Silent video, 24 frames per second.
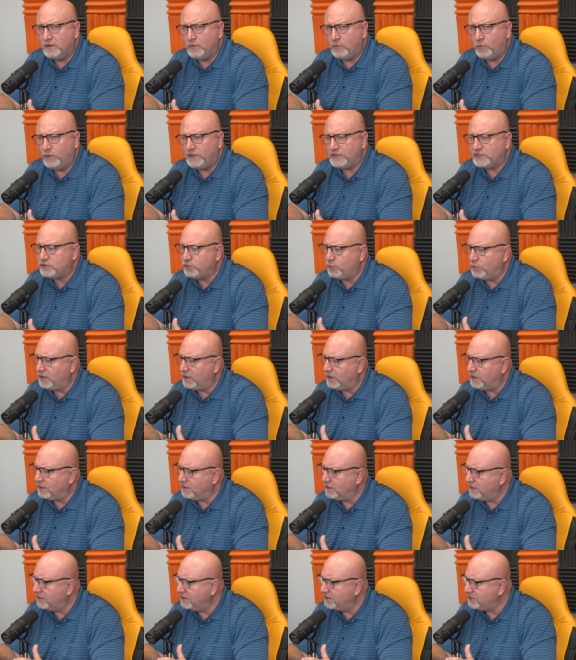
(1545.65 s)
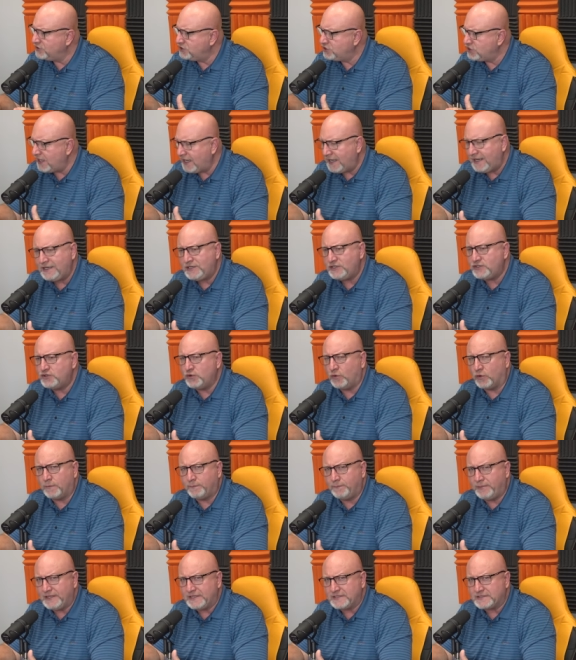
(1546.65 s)
which will change
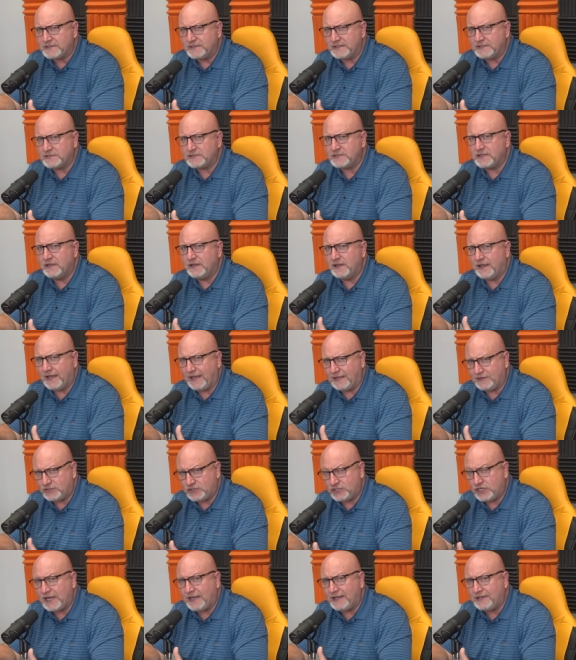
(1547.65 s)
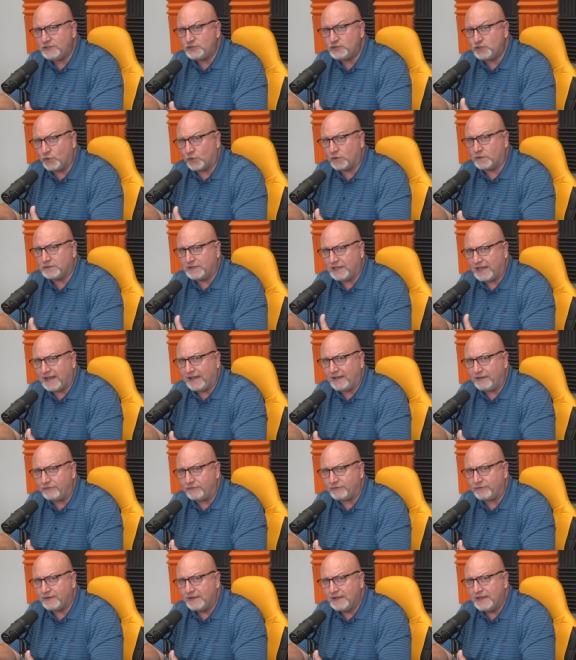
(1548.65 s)
your business and change your
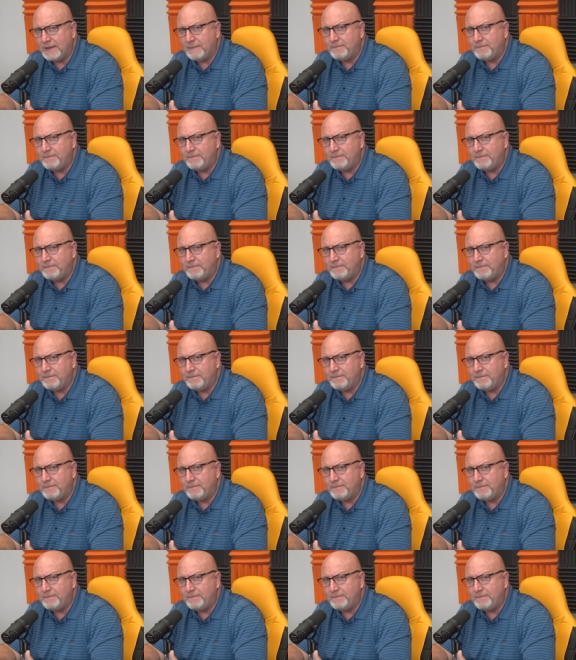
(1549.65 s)
life.